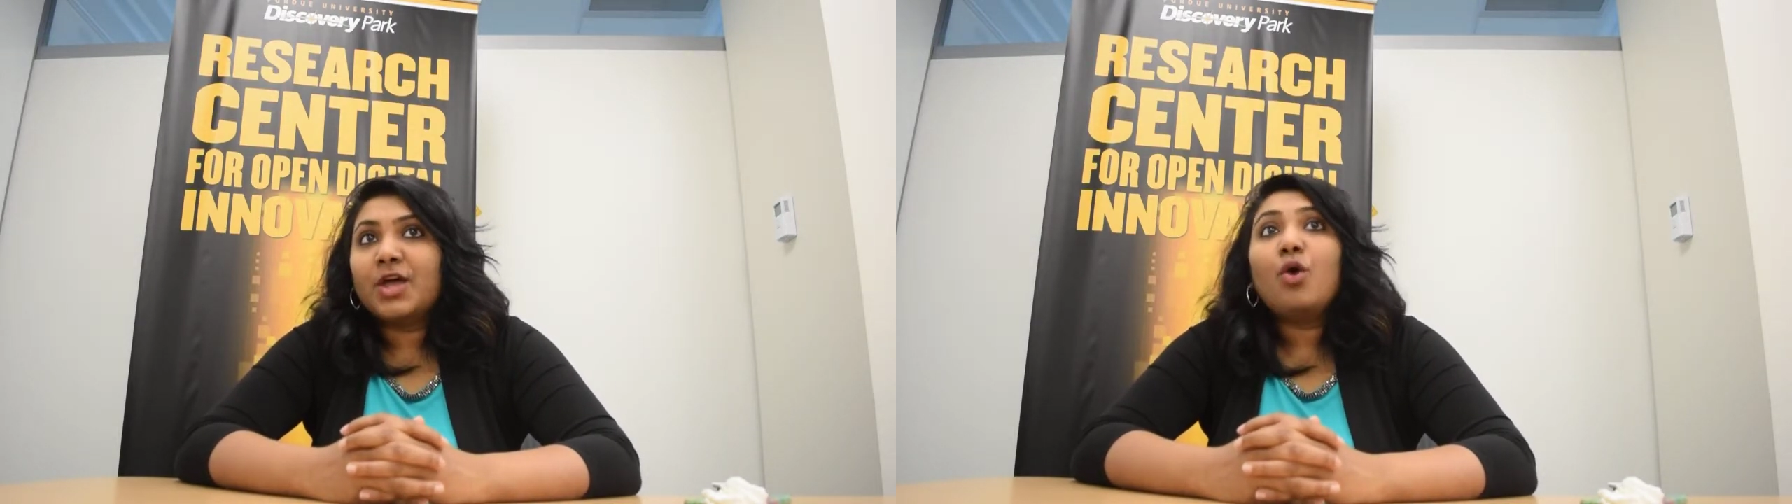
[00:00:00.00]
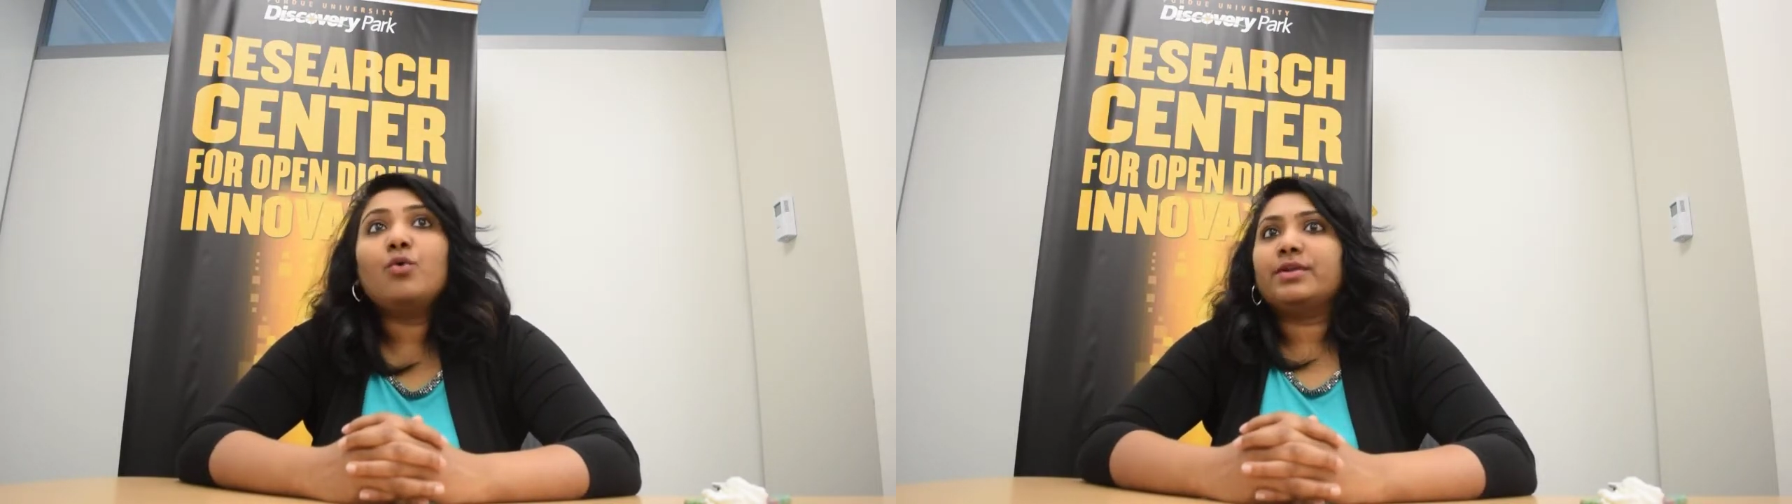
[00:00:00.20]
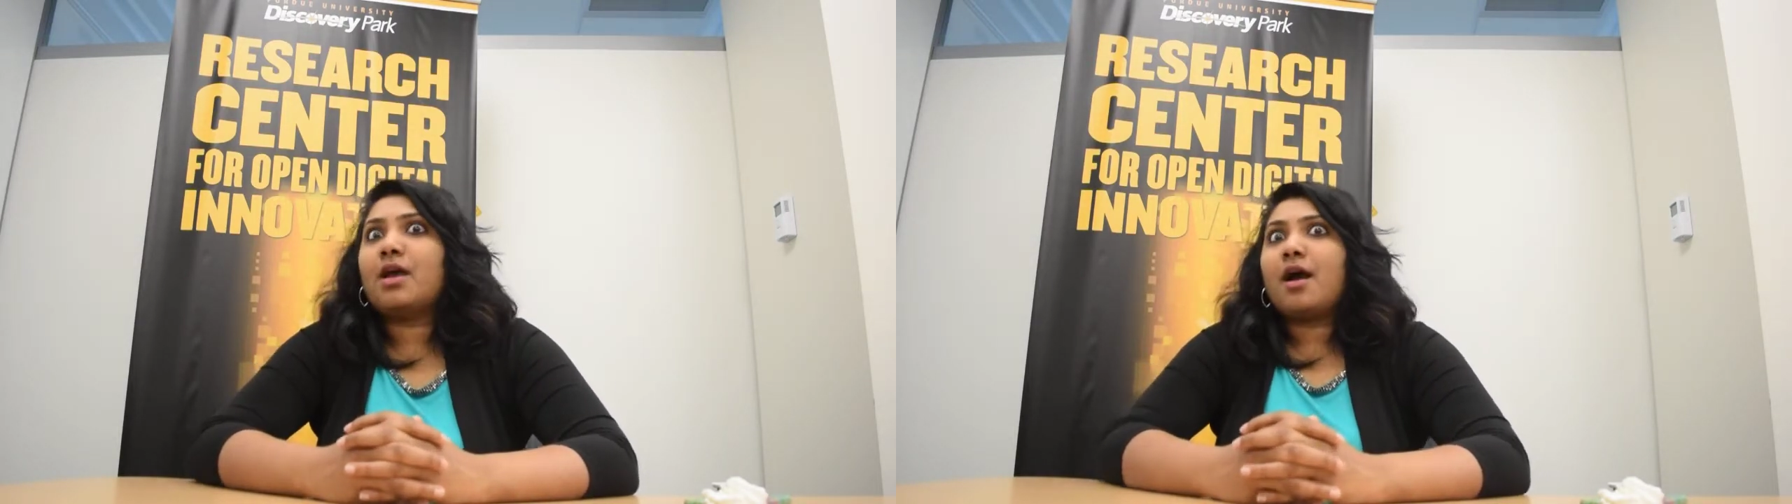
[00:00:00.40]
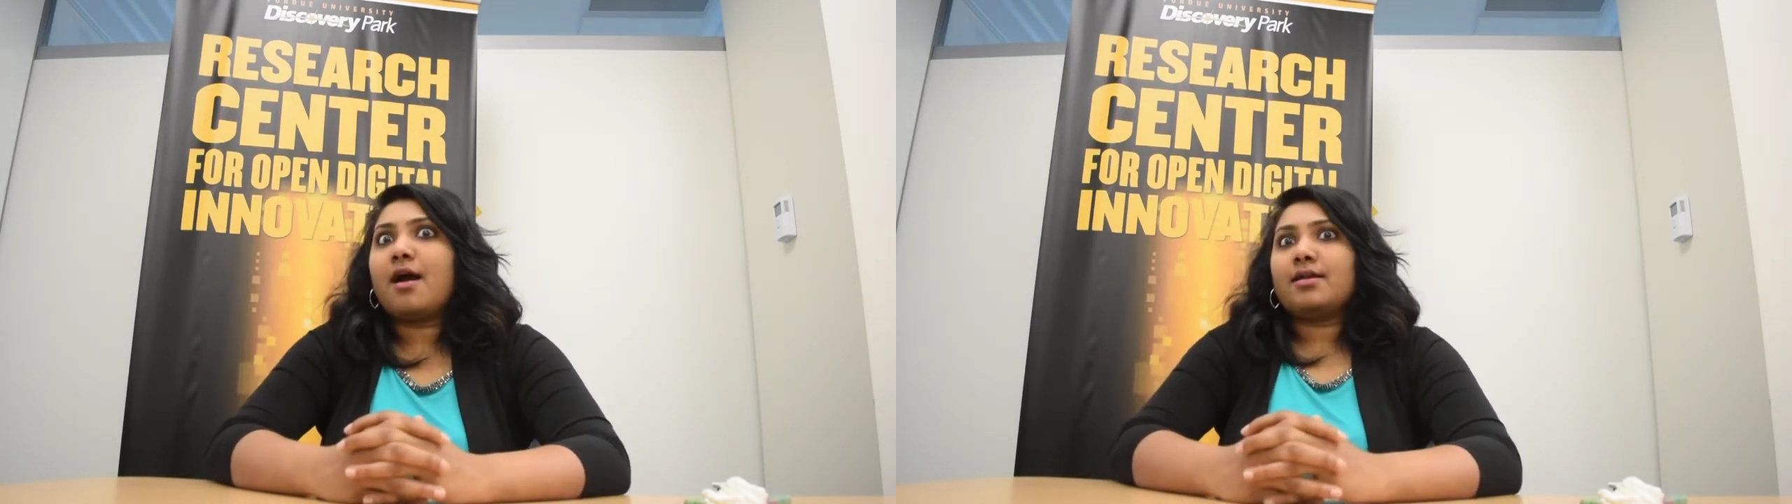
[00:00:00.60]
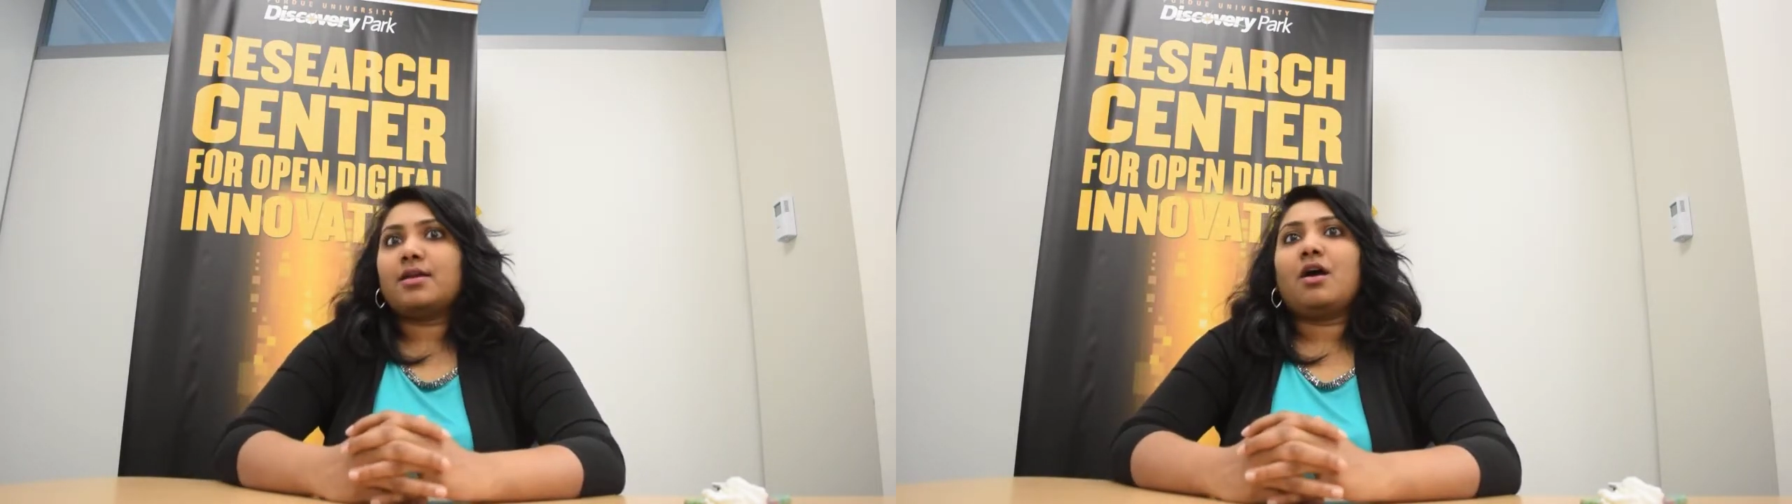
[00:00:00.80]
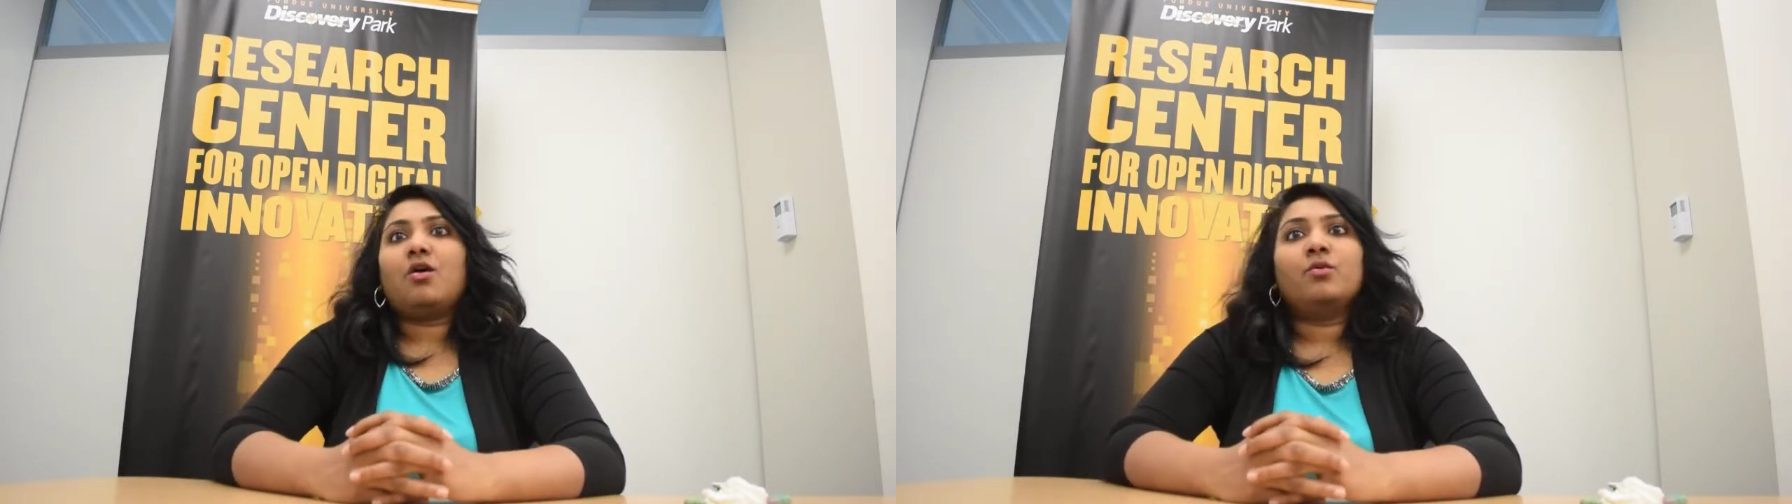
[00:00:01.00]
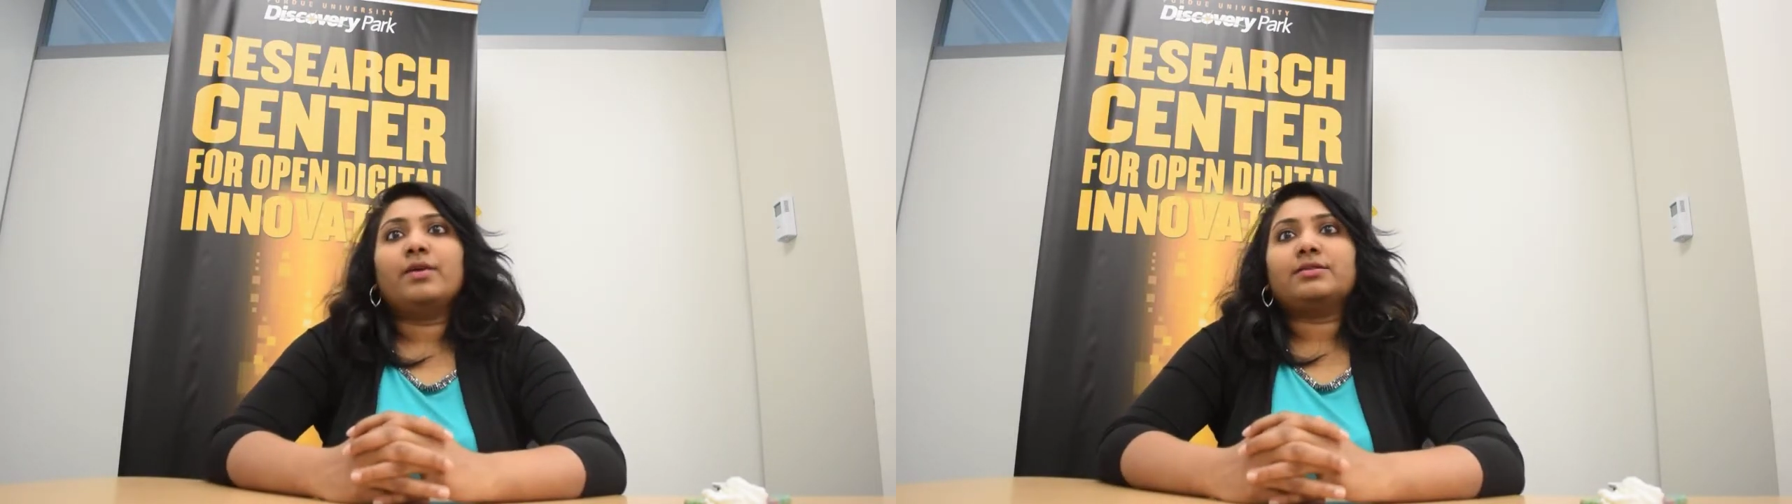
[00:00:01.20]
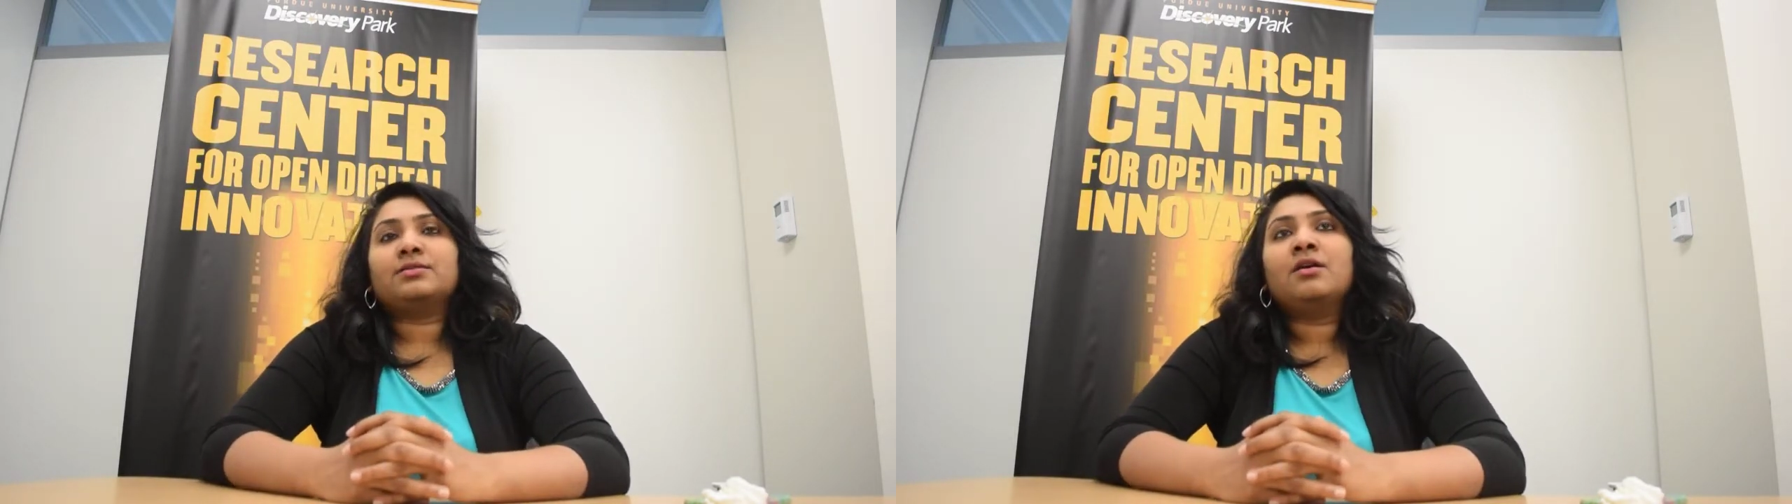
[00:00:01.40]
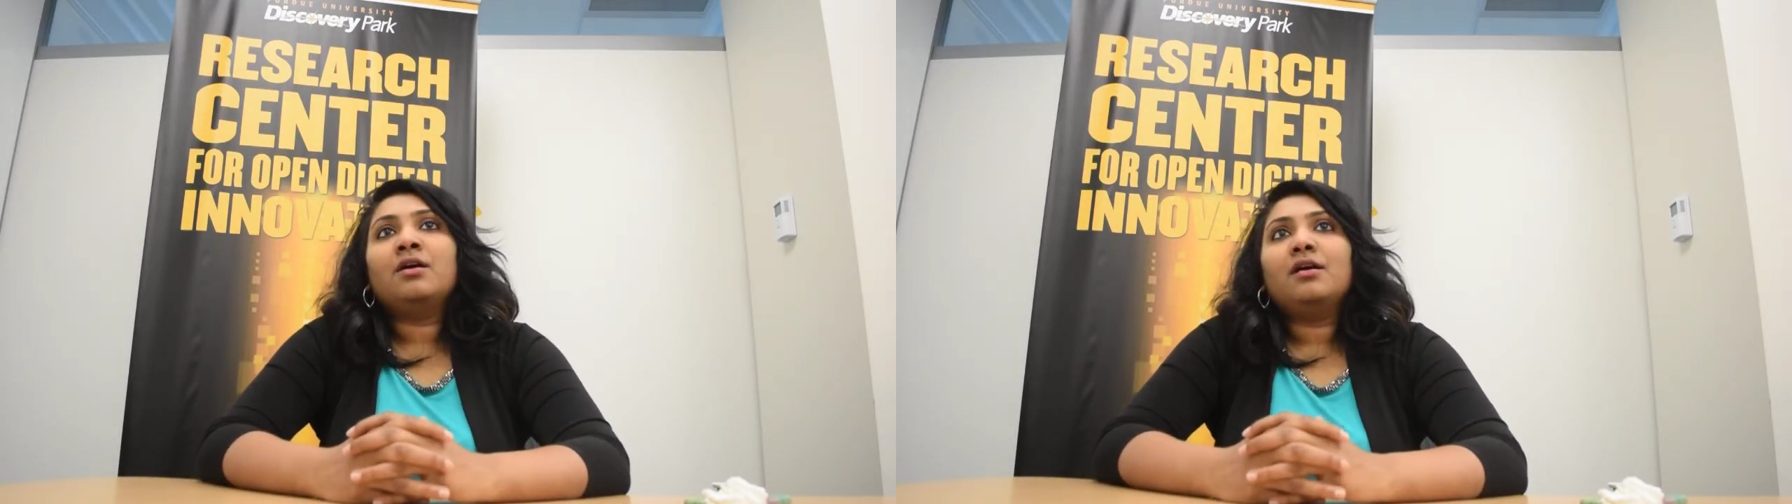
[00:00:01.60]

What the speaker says: Oh yeah, always.